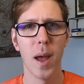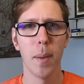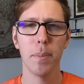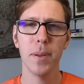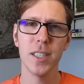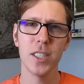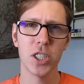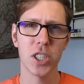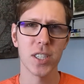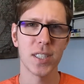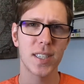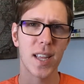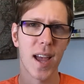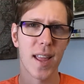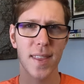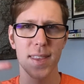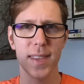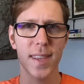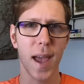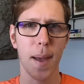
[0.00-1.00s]
please just
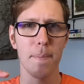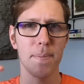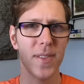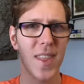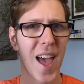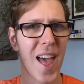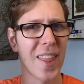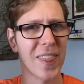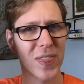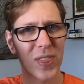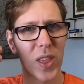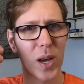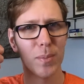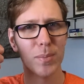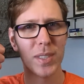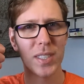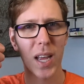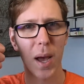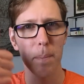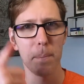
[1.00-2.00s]
tap that
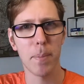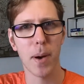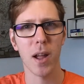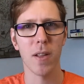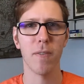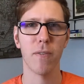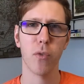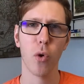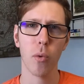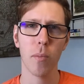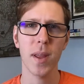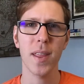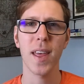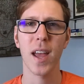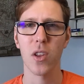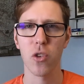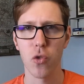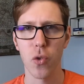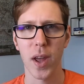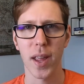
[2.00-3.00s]
thumbs up button for me.
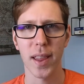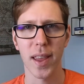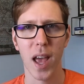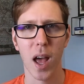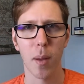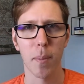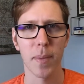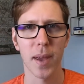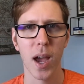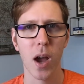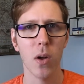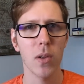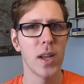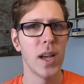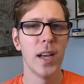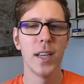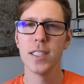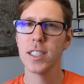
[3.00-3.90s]
That'd greatly help me out.